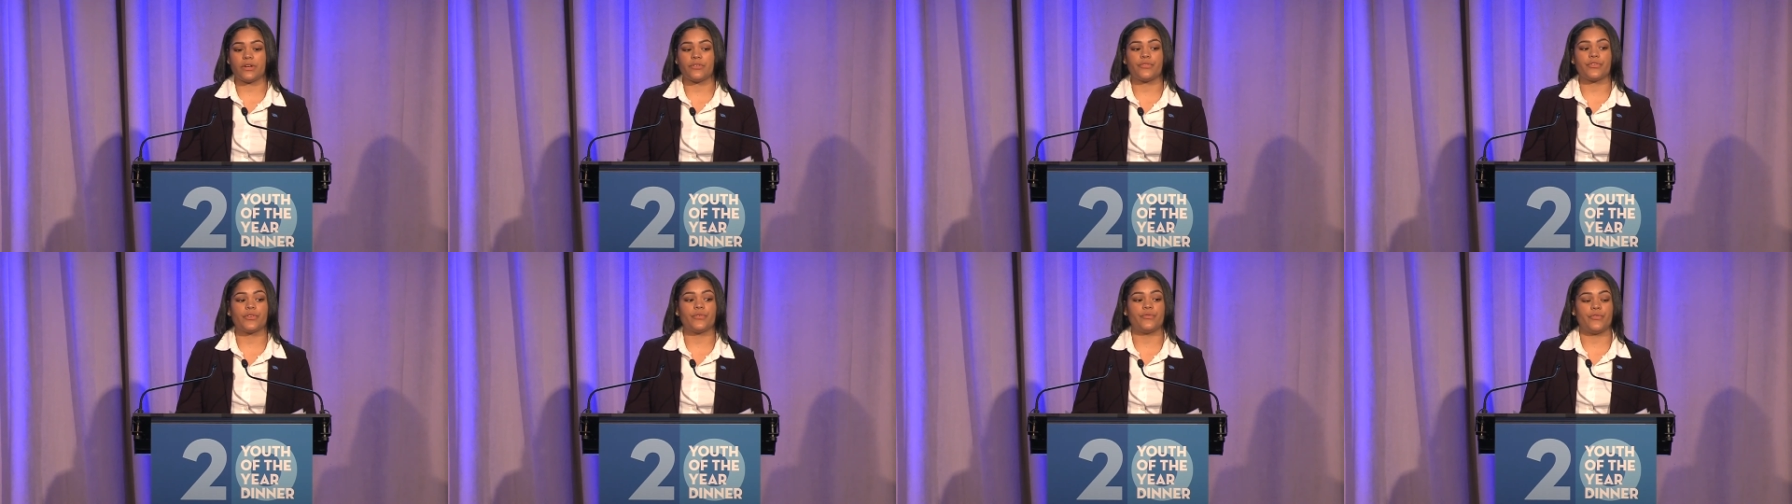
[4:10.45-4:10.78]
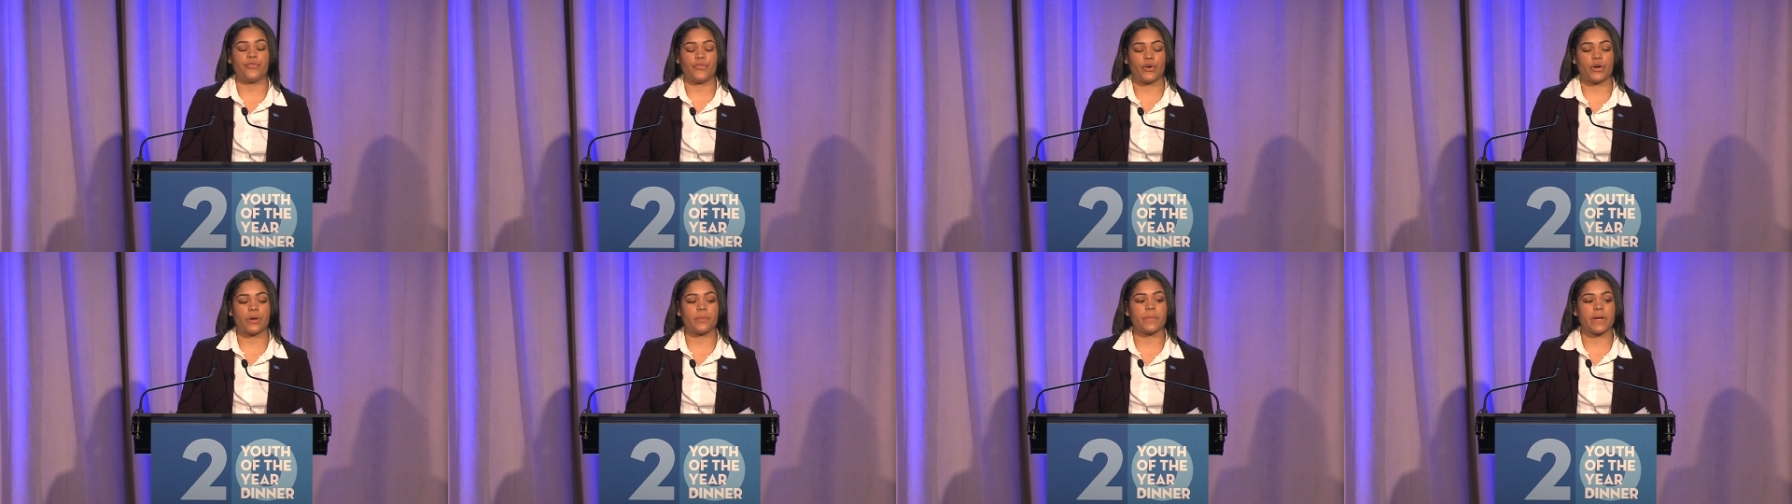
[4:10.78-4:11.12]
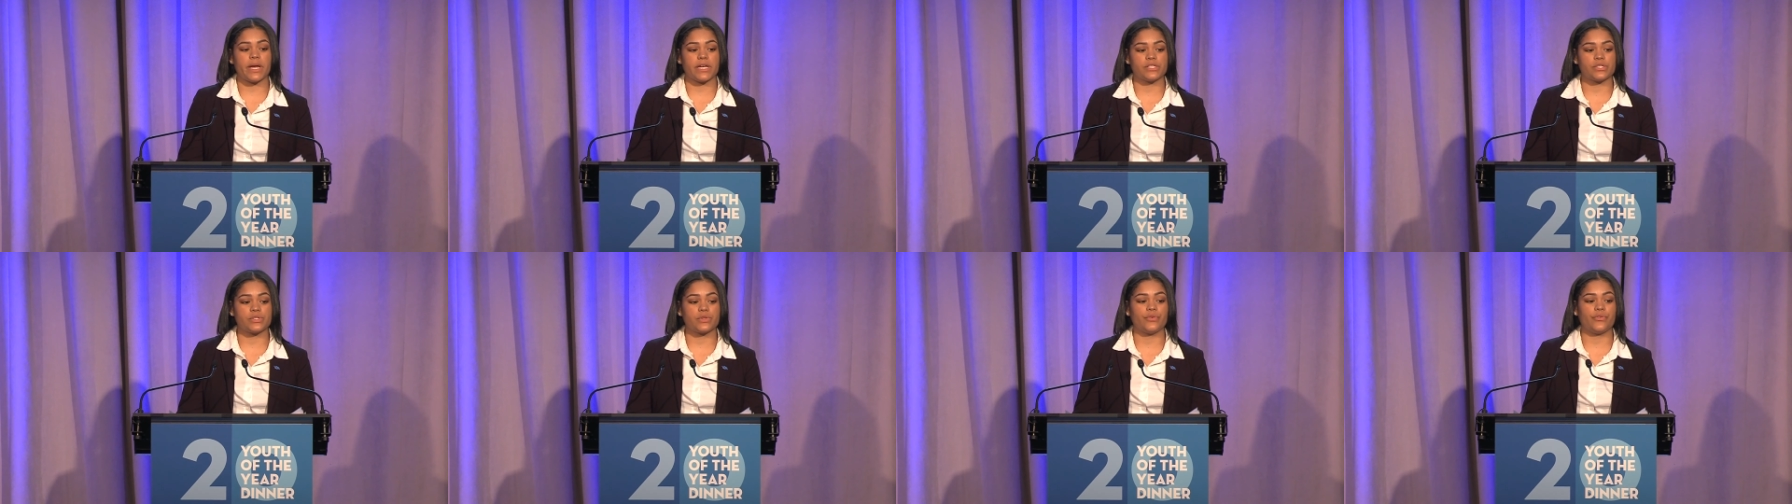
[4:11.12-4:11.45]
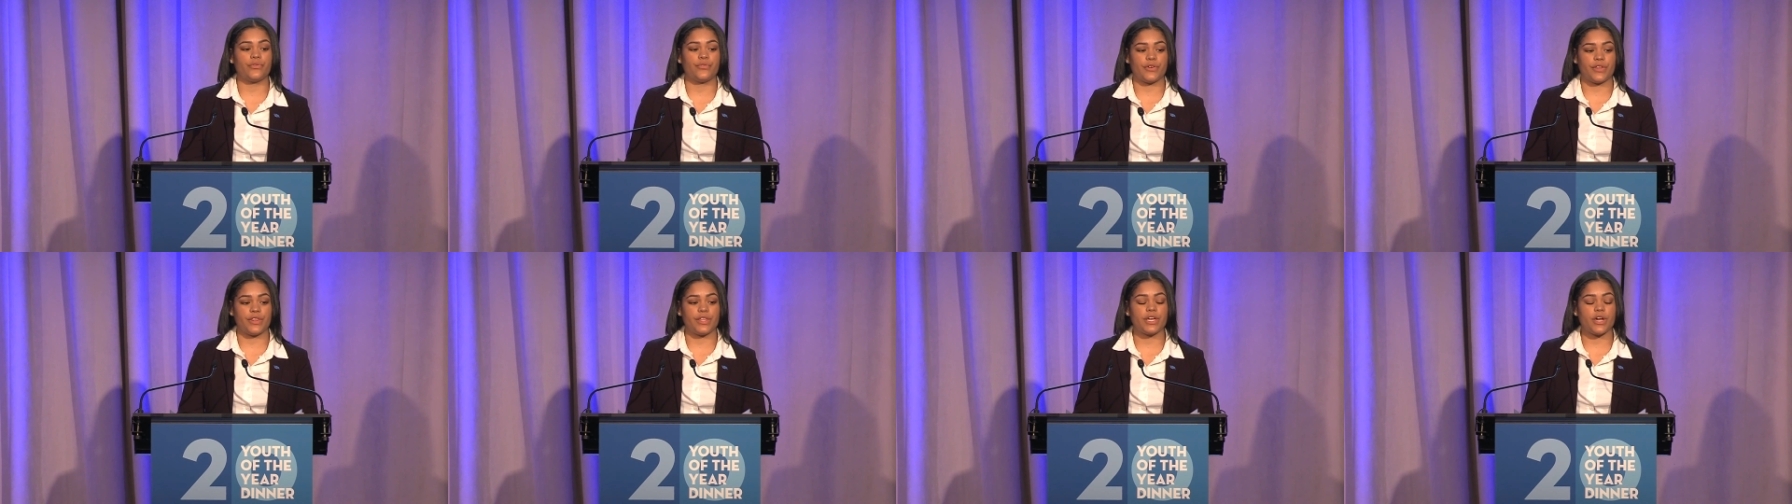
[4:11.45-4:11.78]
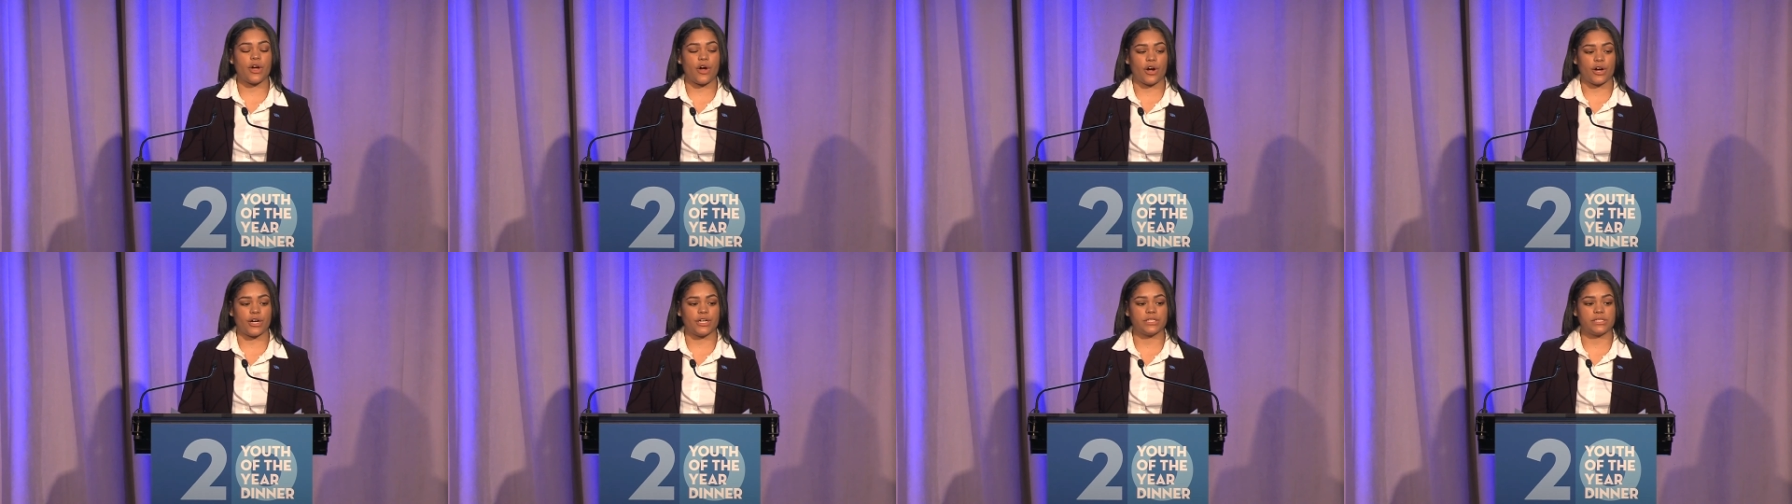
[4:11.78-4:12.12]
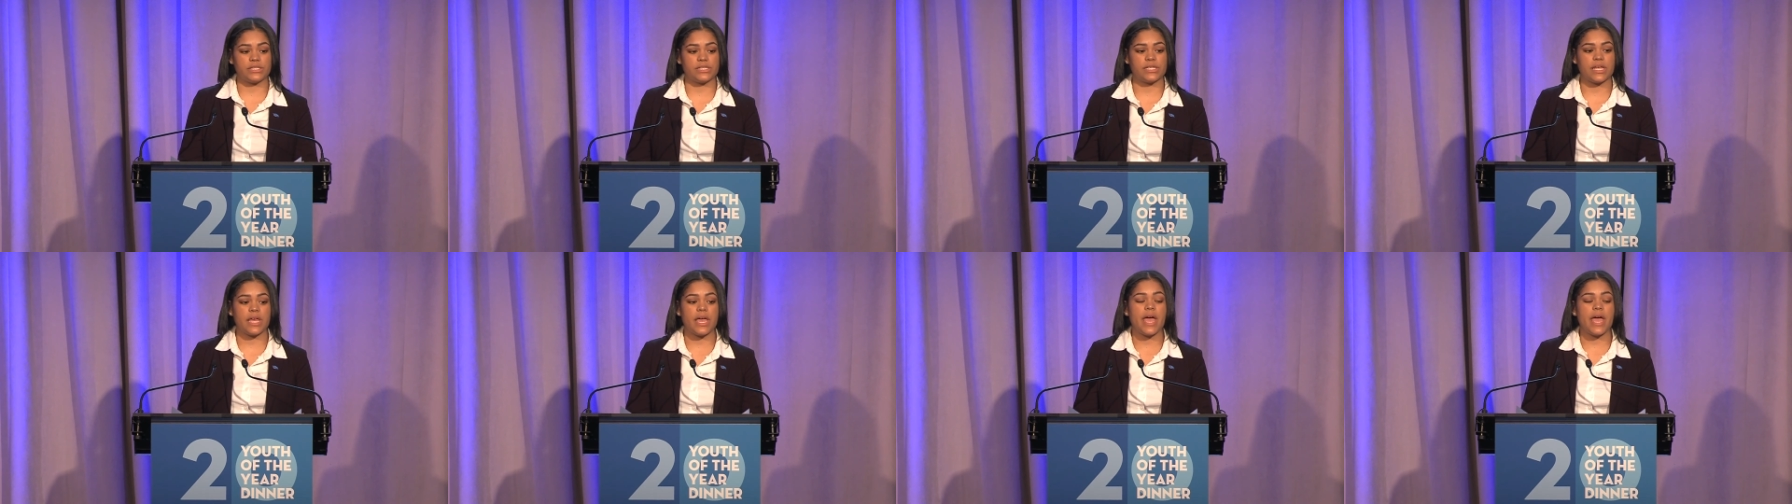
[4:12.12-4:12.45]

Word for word: from Fordham High School for the Arts,